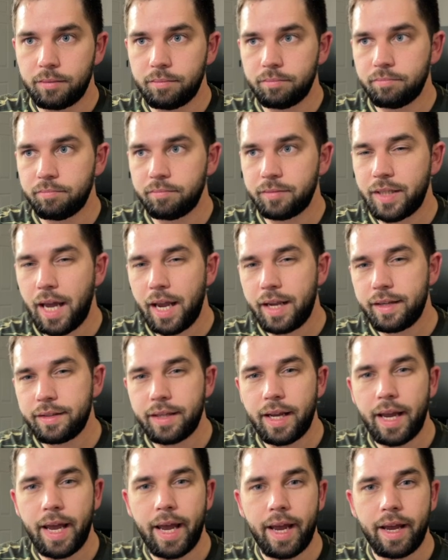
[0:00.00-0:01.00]
nice
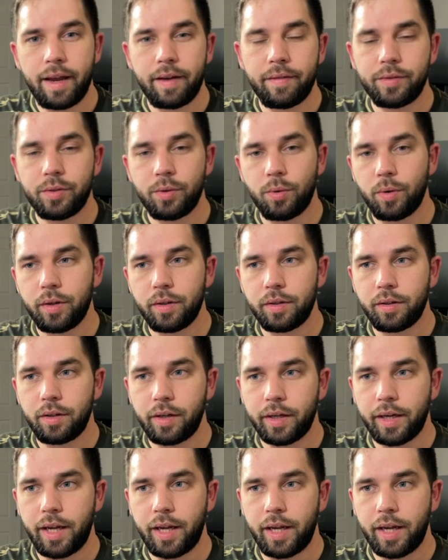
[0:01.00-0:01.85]
to haves or